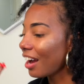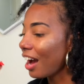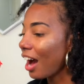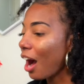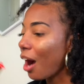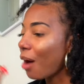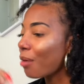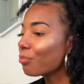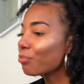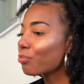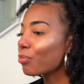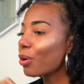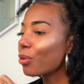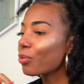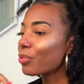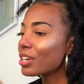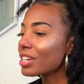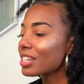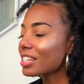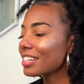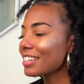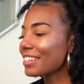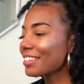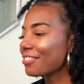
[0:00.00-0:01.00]
I'm
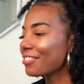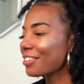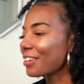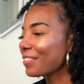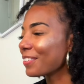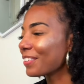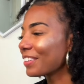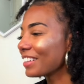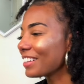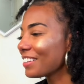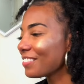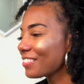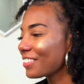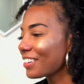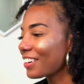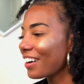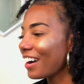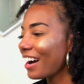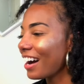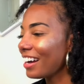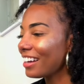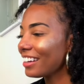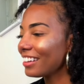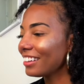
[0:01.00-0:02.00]
originally from Cleveland,
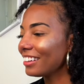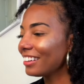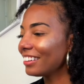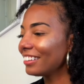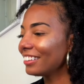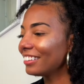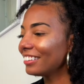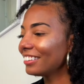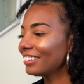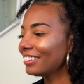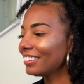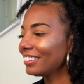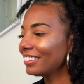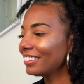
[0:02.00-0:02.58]
Ohio.